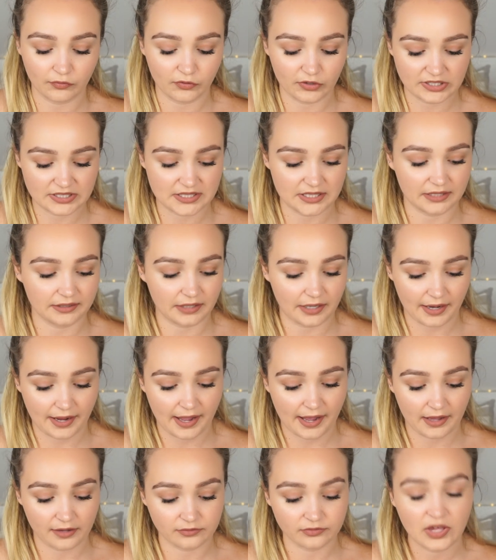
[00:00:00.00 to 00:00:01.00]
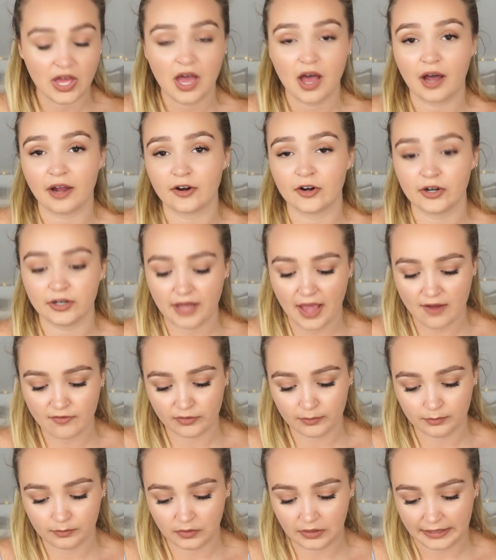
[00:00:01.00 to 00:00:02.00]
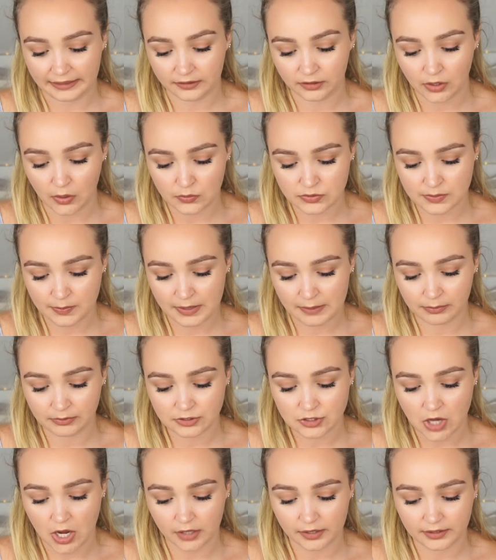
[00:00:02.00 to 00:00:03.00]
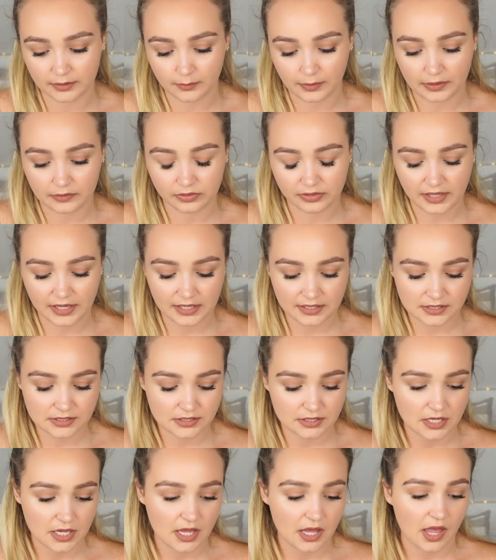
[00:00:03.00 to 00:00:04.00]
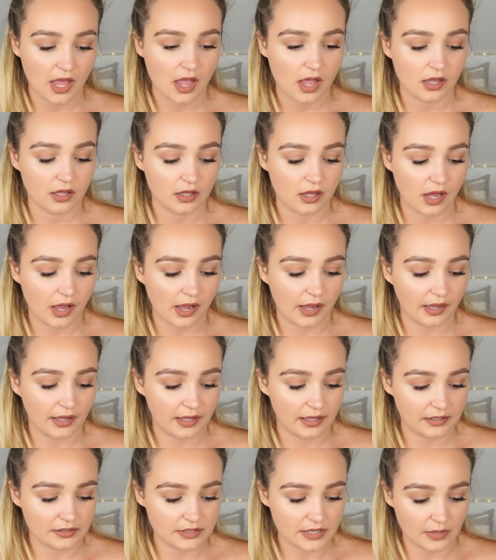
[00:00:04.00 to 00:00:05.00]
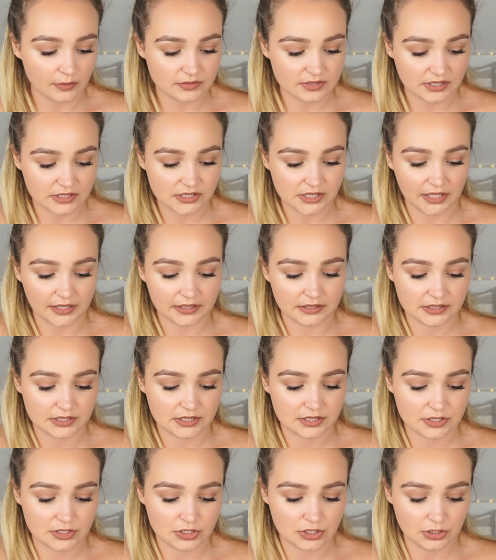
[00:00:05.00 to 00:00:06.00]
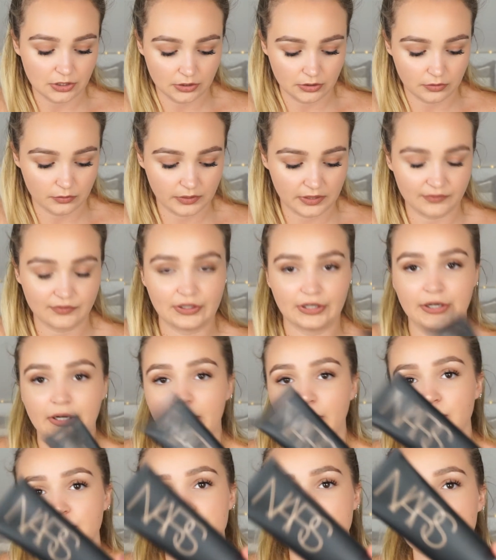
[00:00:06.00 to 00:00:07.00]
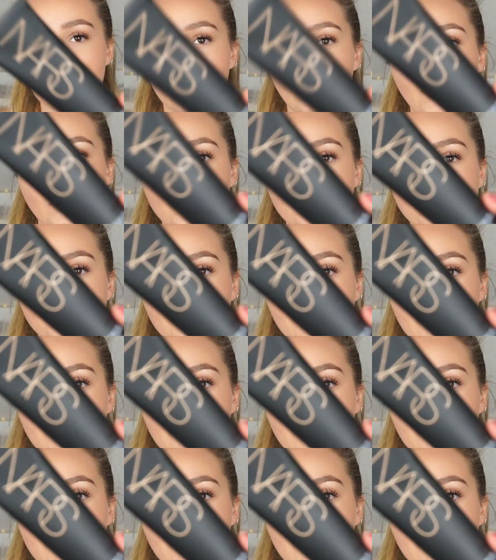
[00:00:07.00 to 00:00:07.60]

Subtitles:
first thing that I have. I heard loads of people talking about this, and I was excited to give it a go. So